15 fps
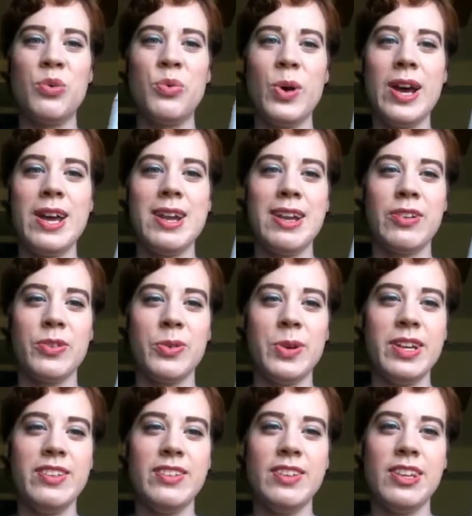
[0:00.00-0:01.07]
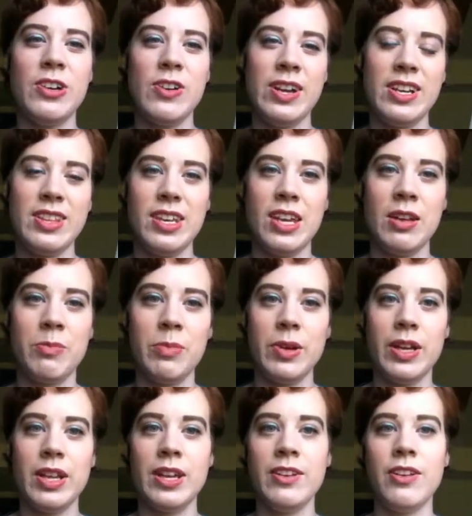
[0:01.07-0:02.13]
wet and greasy or anything,
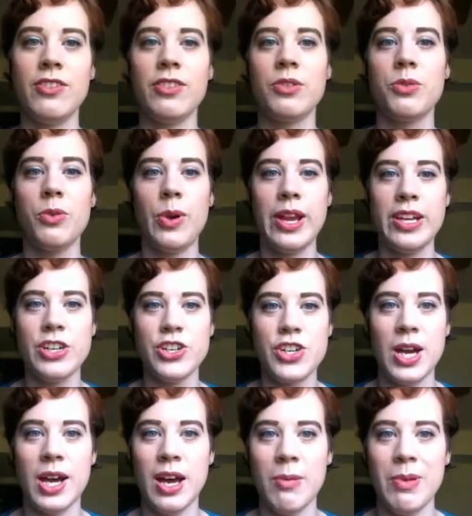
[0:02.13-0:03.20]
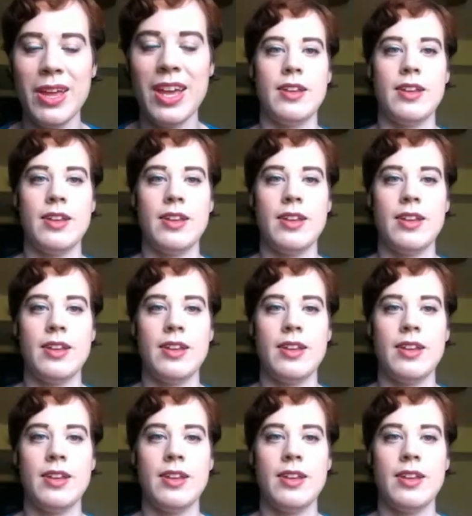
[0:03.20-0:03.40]
but it does a great job.